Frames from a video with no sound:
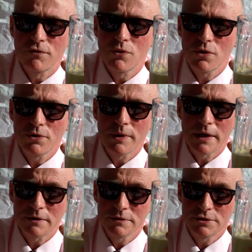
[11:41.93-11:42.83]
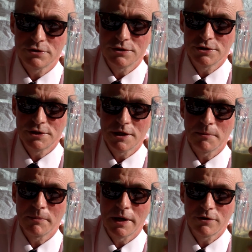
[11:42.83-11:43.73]
floor director, so you
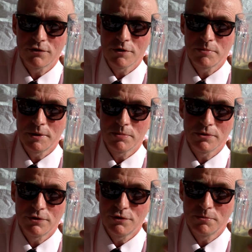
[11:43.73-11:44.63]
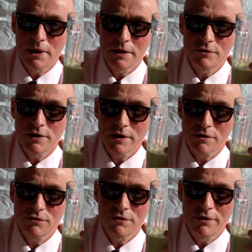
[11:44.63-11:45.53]
set up mics on people, you do mic
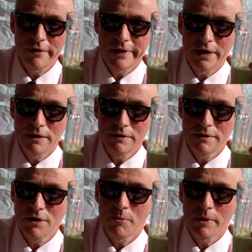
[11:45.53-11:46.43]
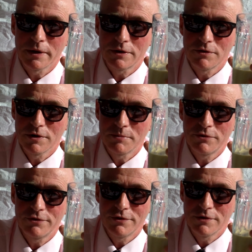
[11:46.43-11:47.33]
checks and all that, help out the
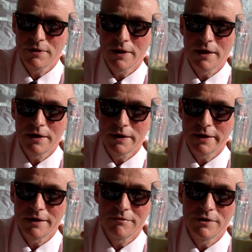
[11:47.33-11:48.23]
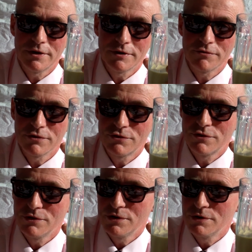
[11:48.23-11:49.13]
grips, do the lighting and everything for
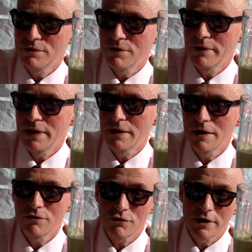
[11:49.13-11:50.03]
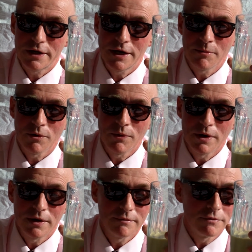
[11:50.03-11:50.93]
studio and all that. I was like camera
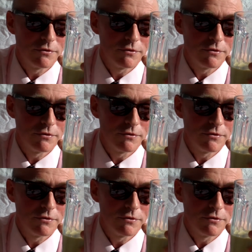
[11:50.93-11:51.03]
one,